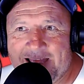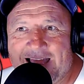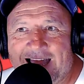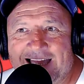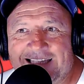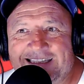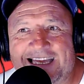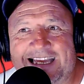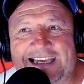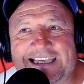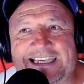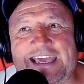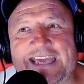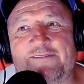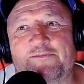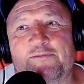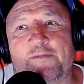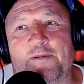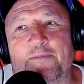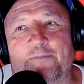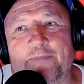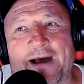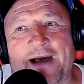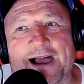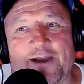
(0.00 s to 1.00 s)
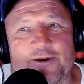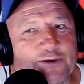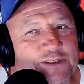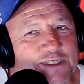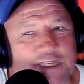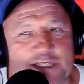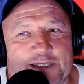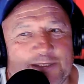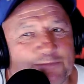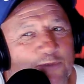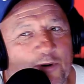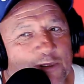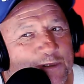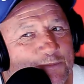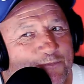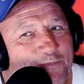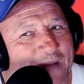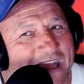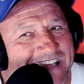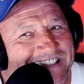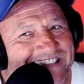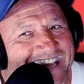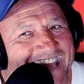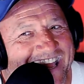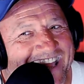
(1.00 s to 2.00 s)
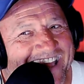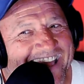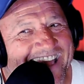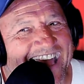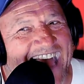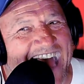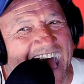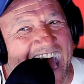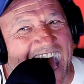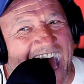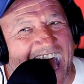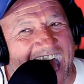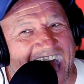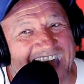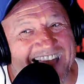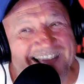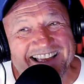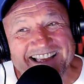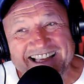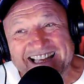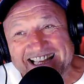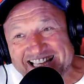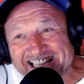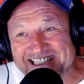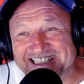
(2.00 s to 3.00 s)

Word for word: and then give them it back because it's much better. right,